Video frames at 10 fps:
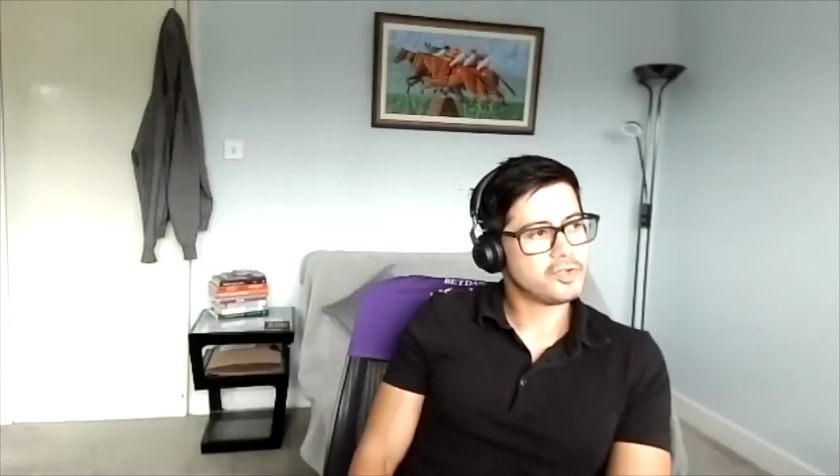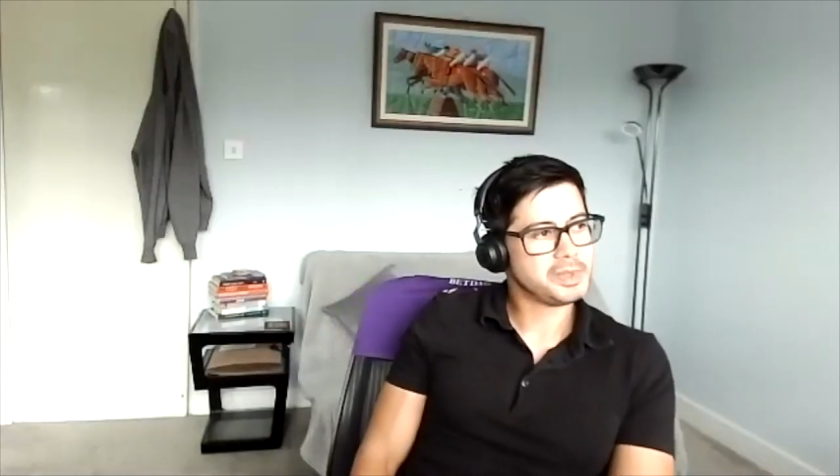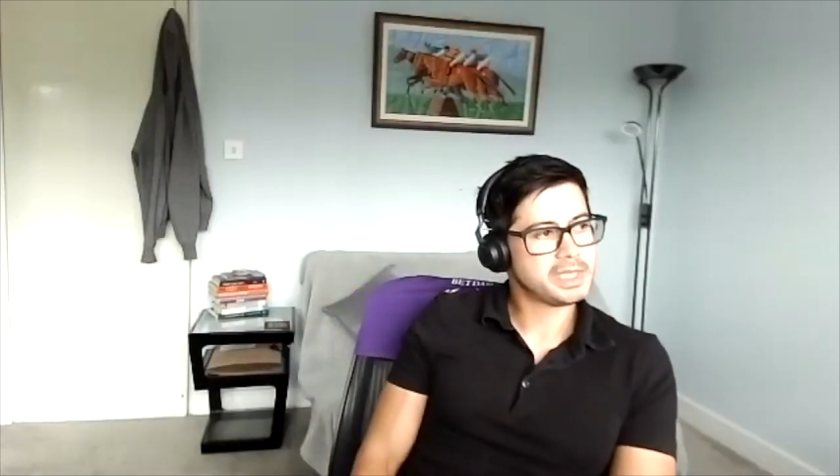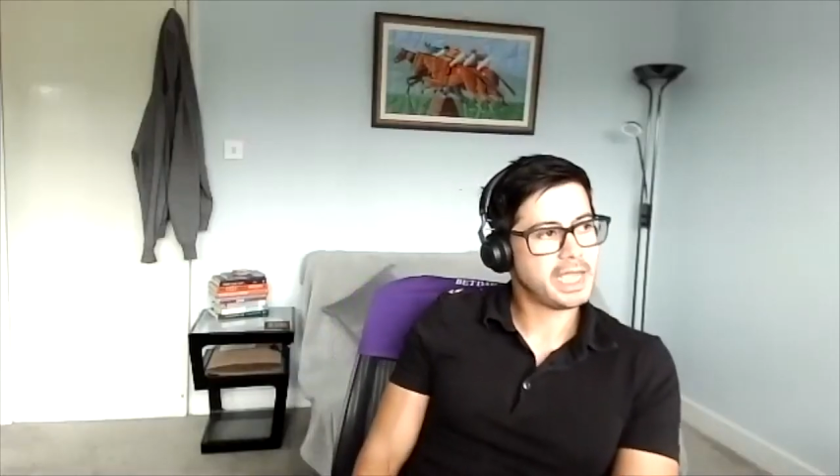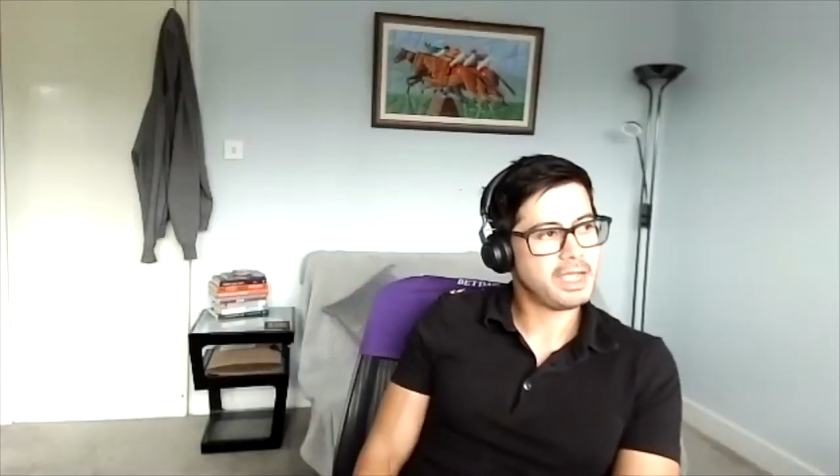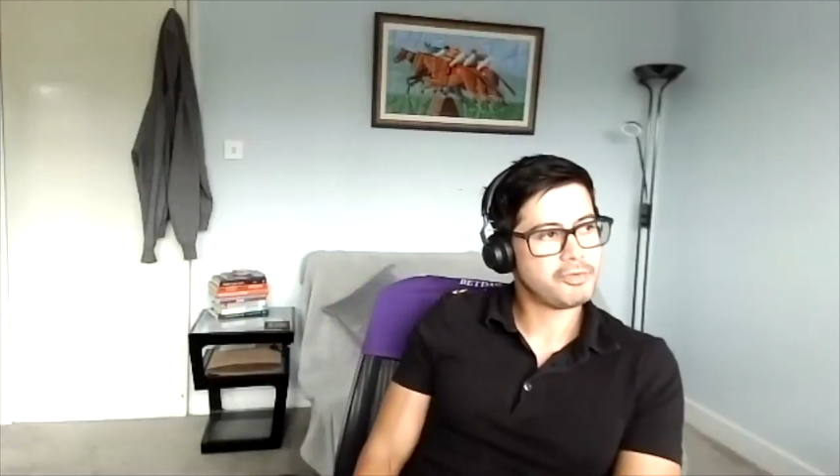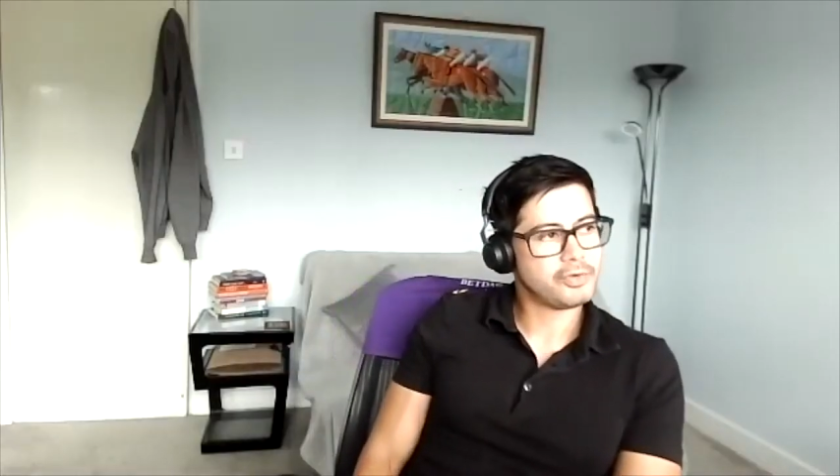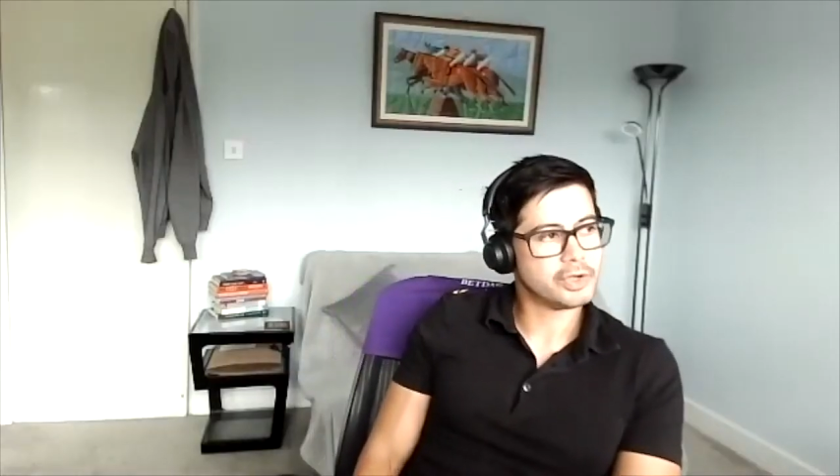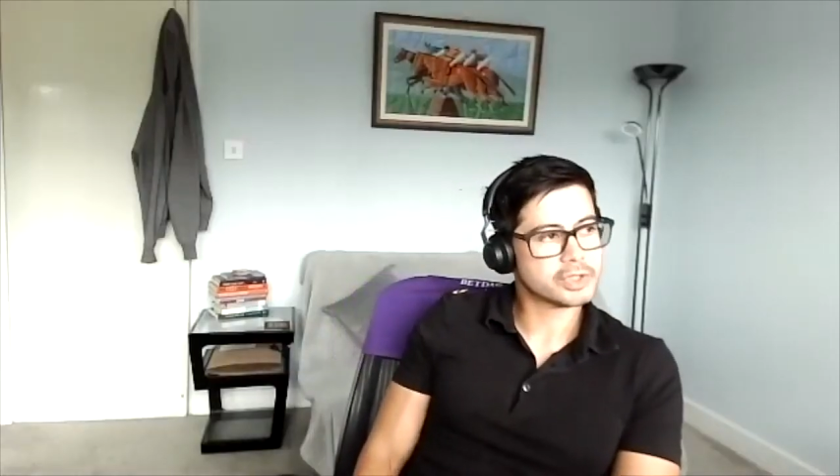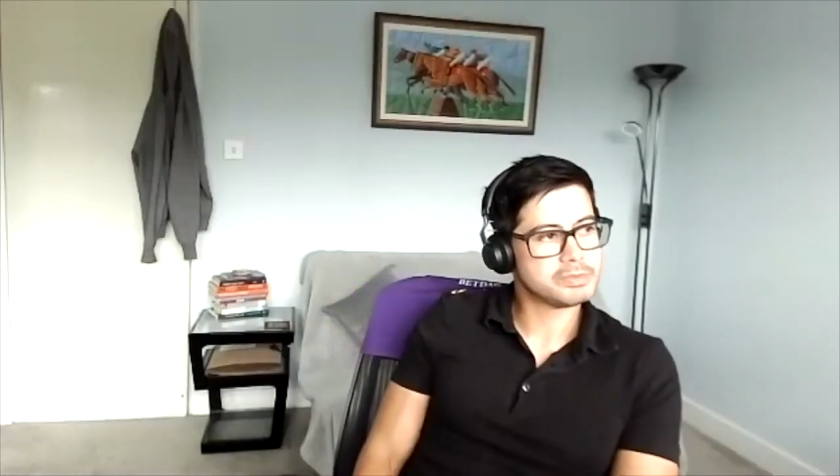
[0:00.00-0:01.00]
to be careful
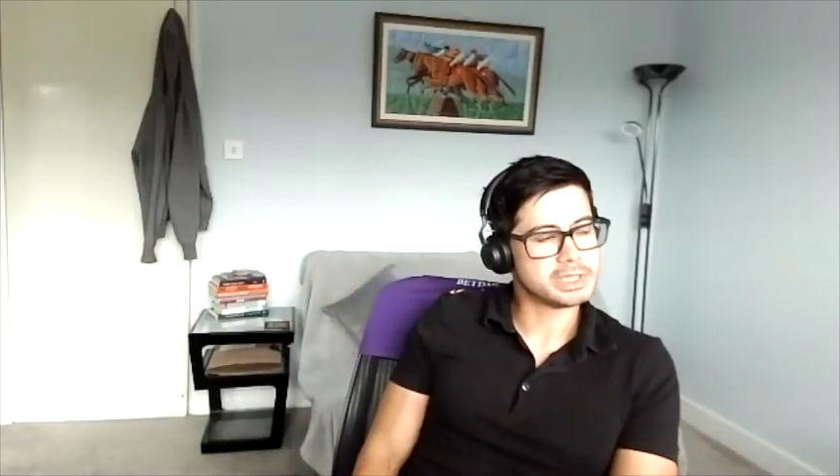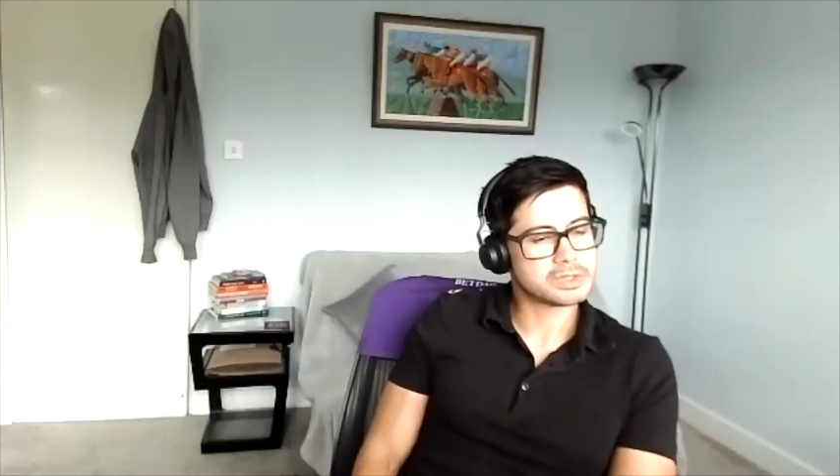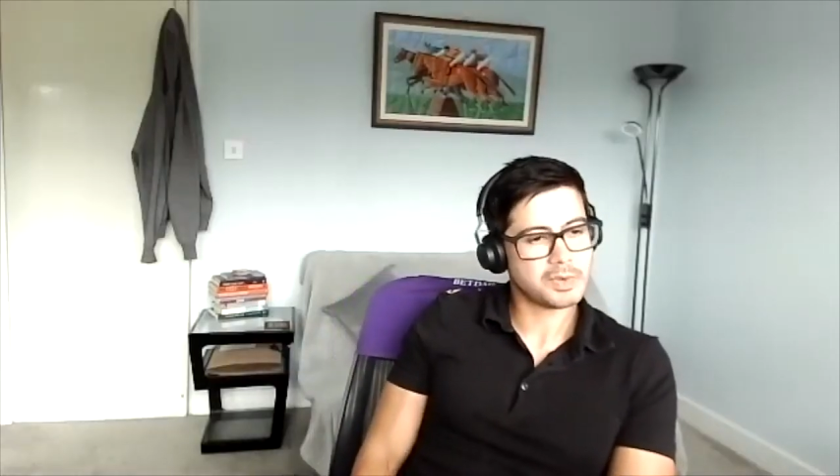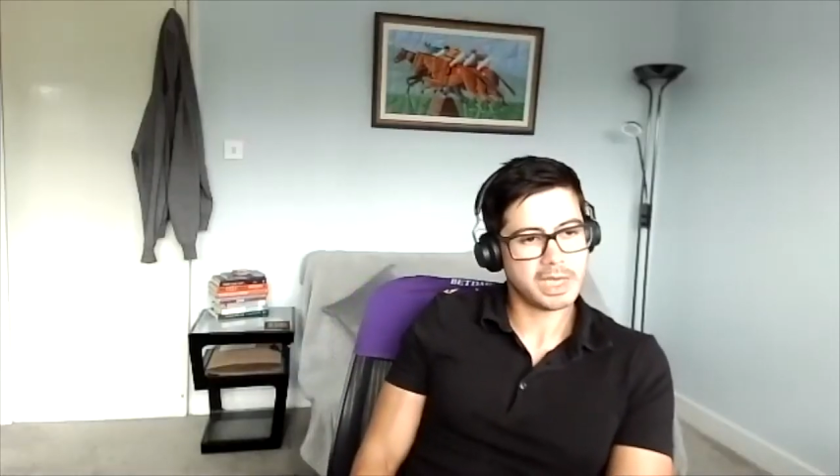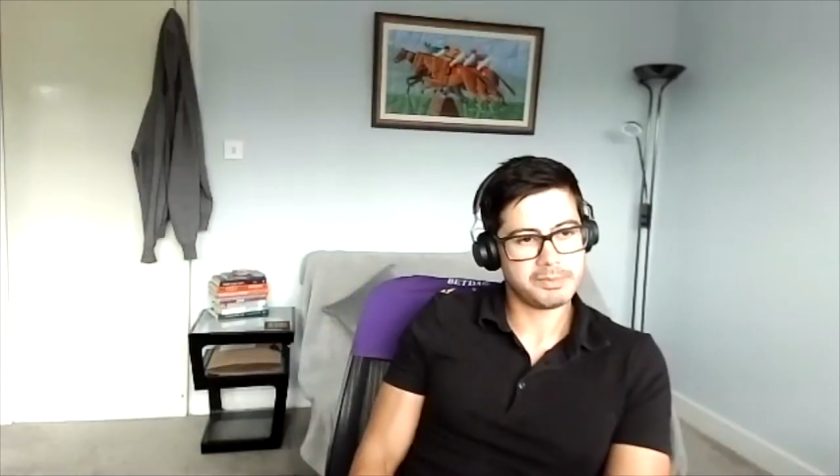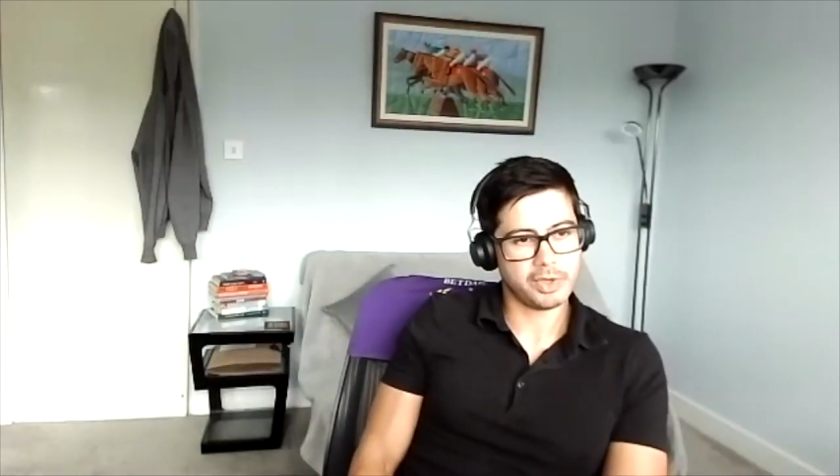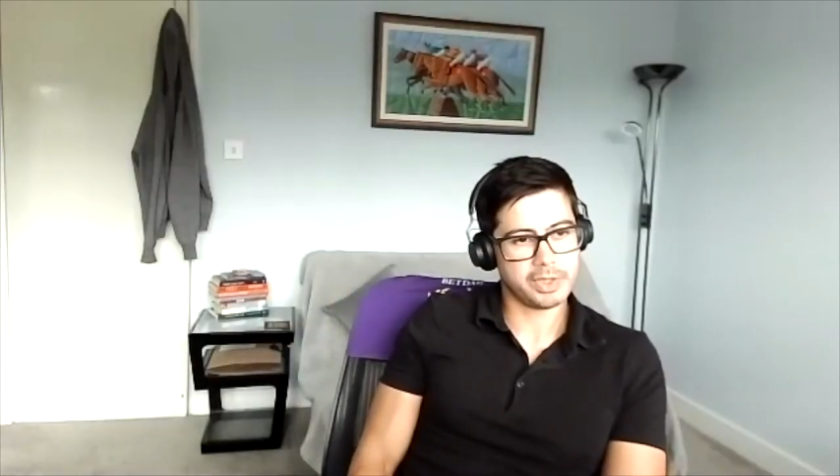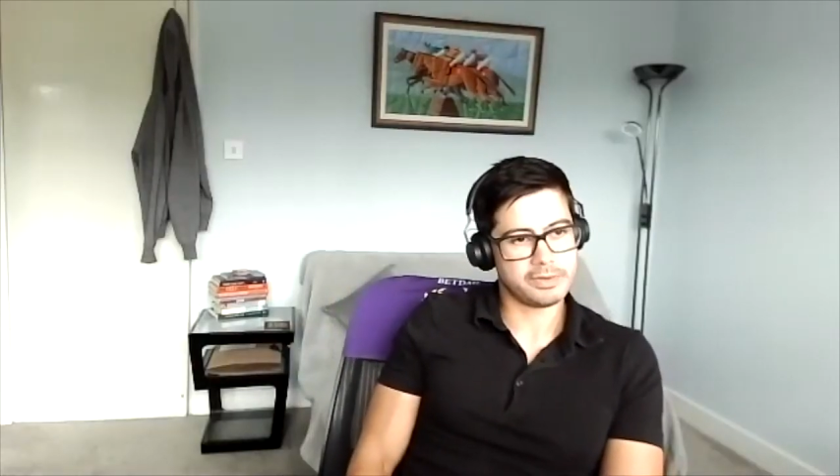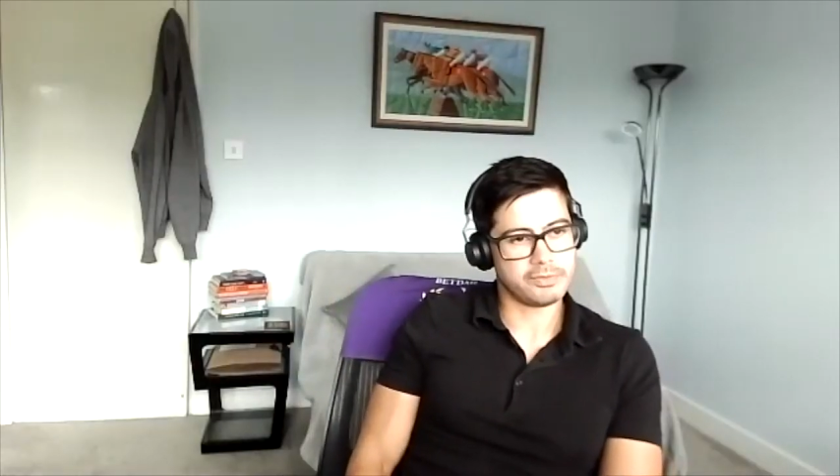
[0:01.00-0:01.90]
not to be swayed by